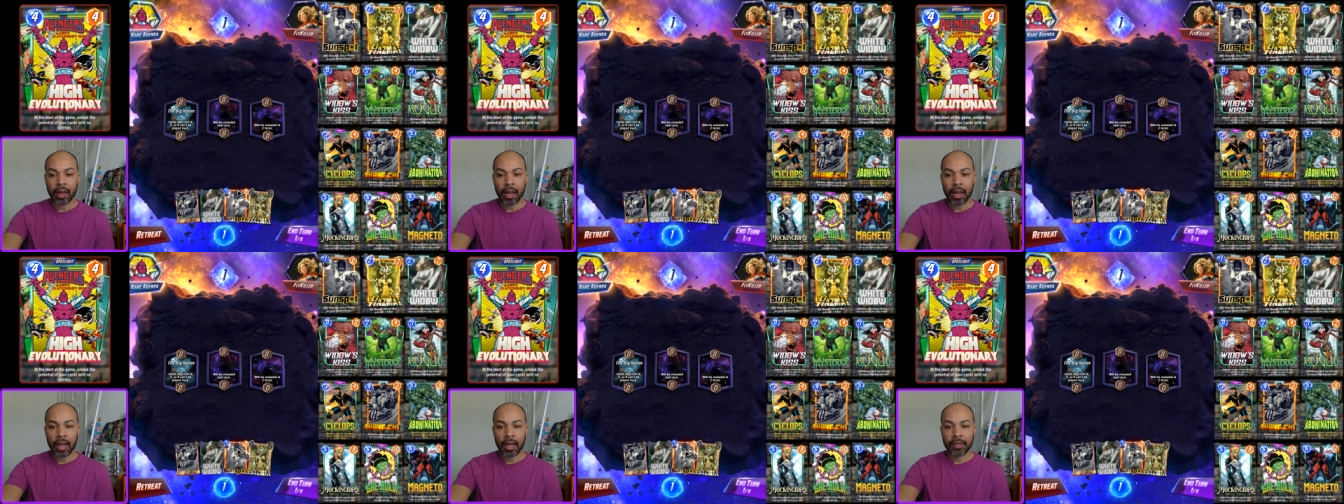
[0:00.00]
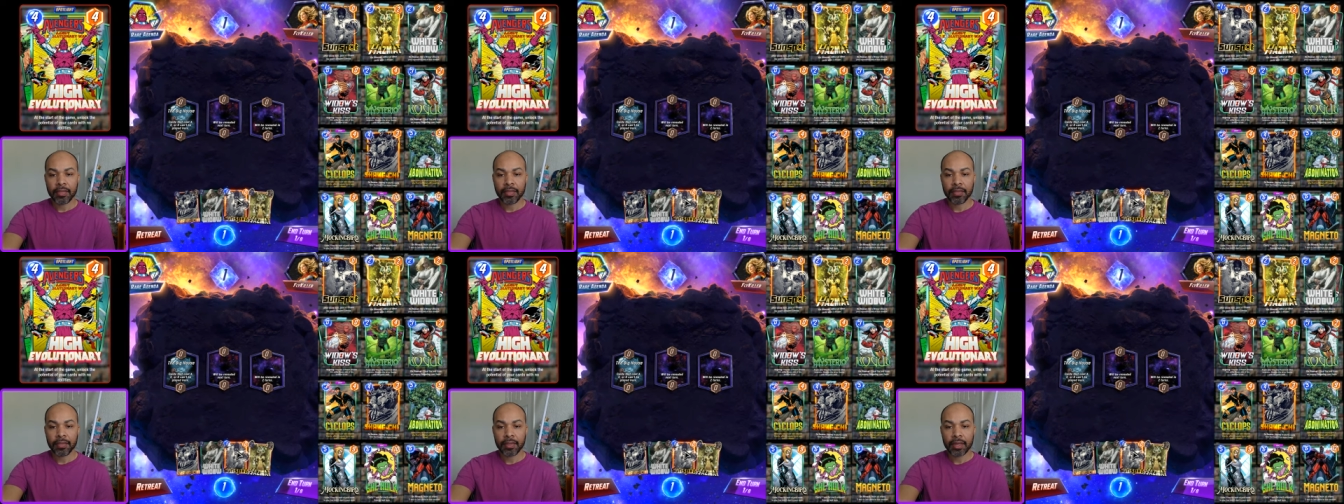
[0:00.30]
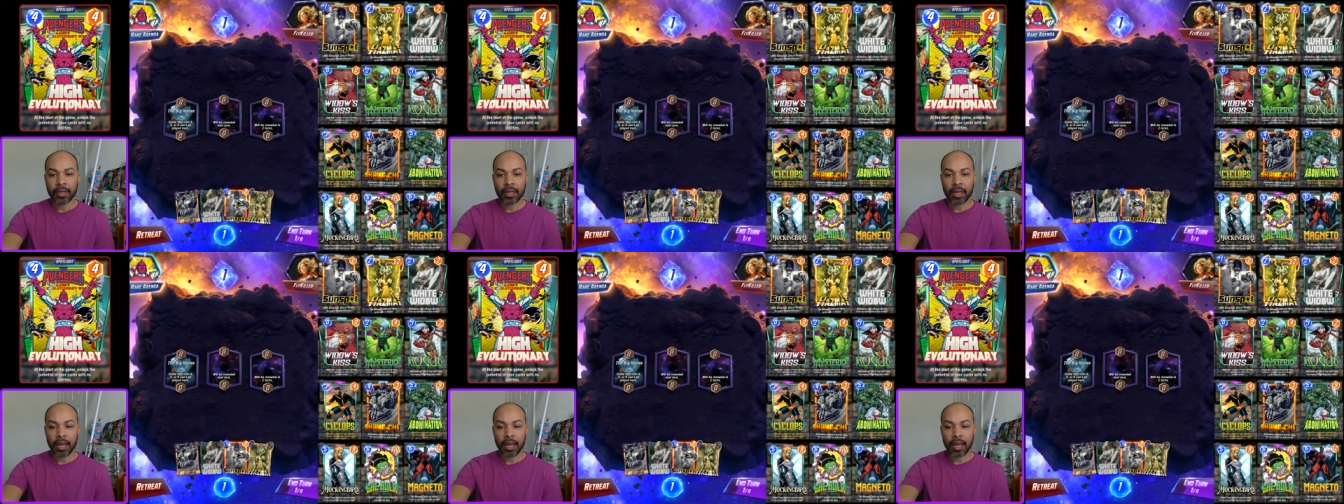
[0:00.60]
I
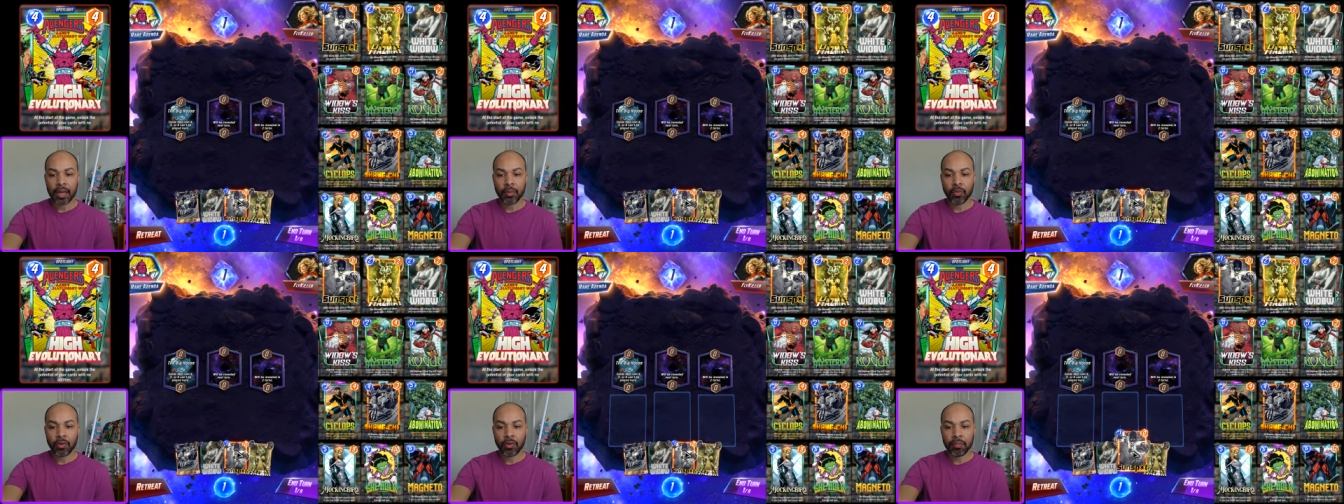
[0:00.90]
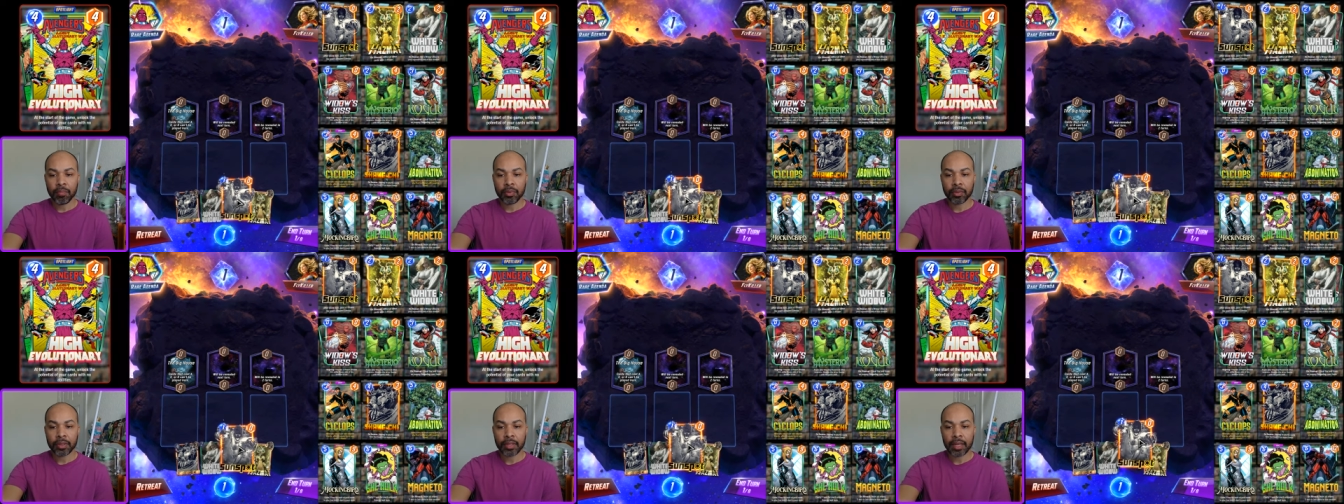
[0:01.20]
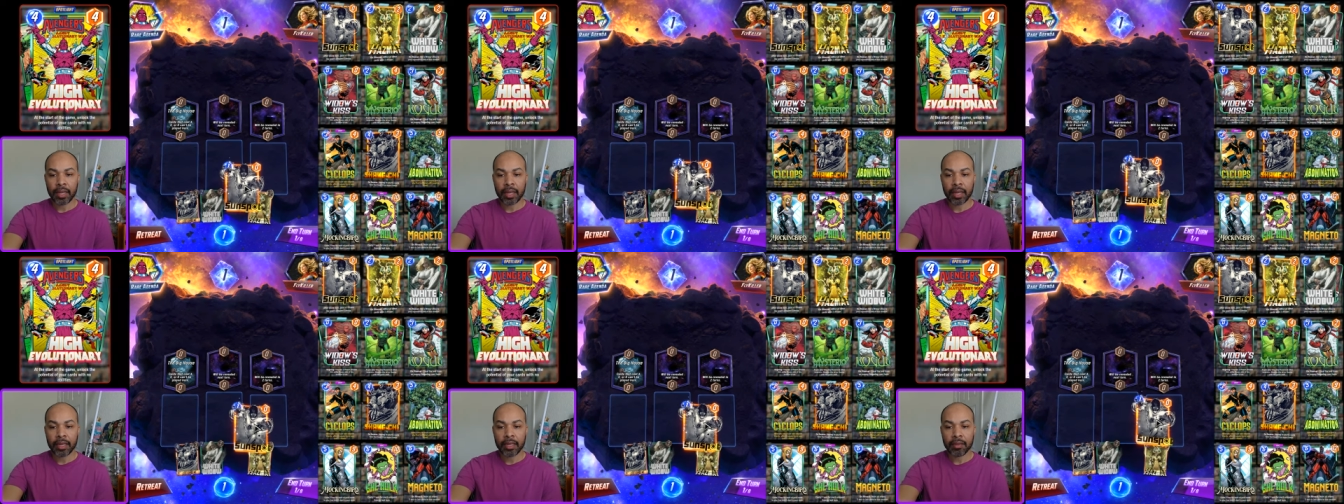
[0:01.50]
think I will
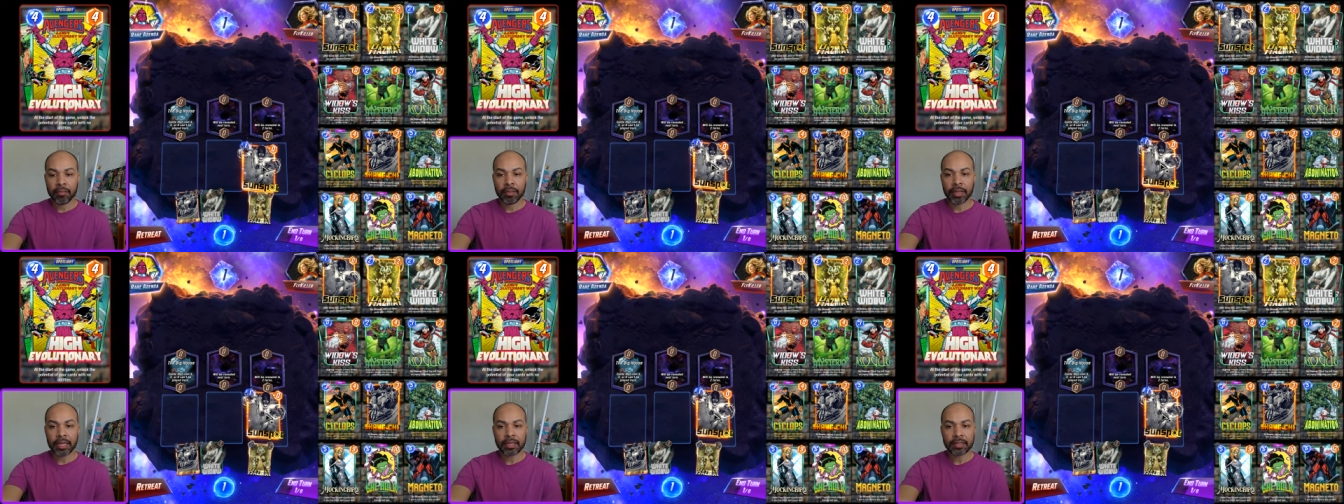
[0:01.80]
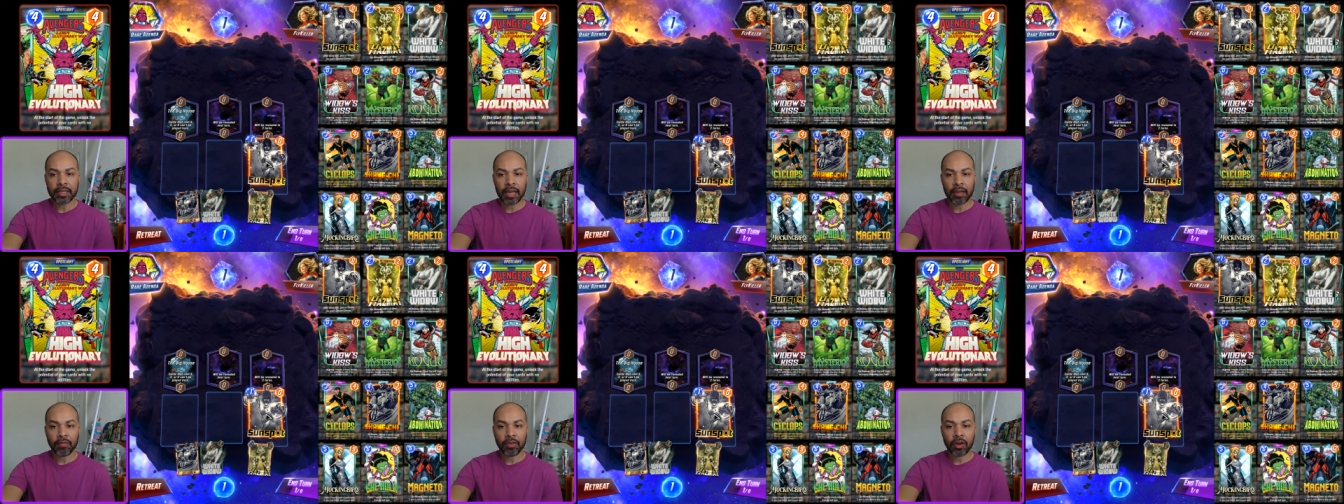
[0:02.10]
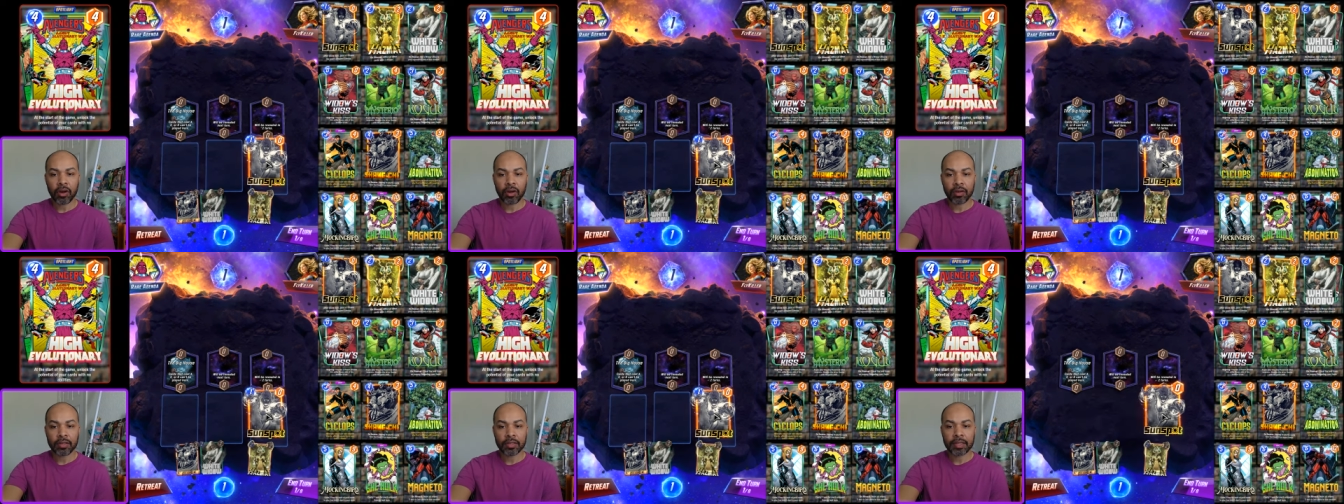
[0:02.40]
play because I have
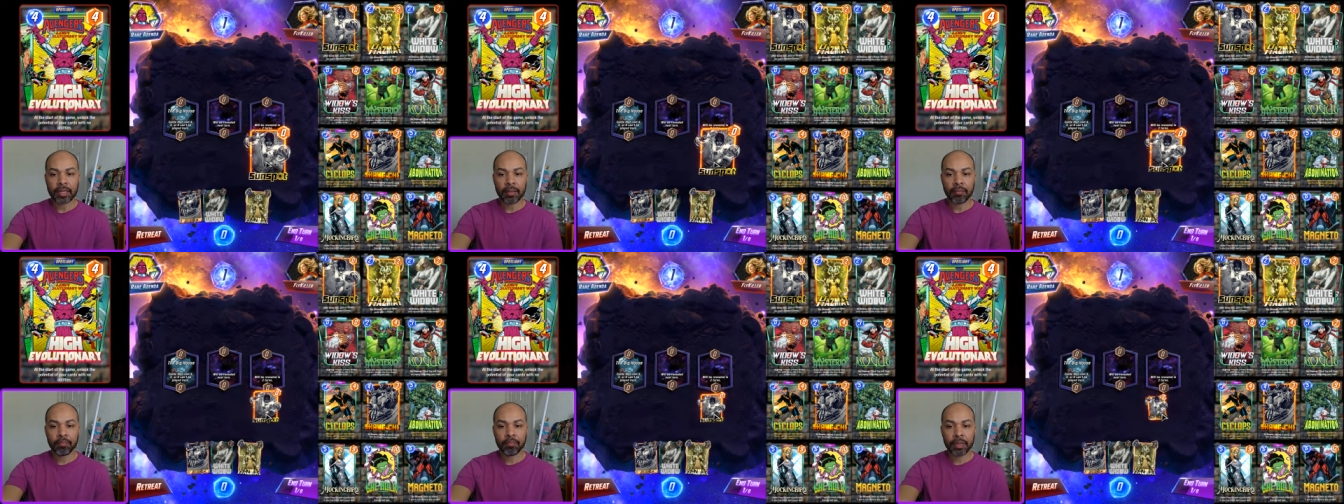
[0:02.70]
cards that,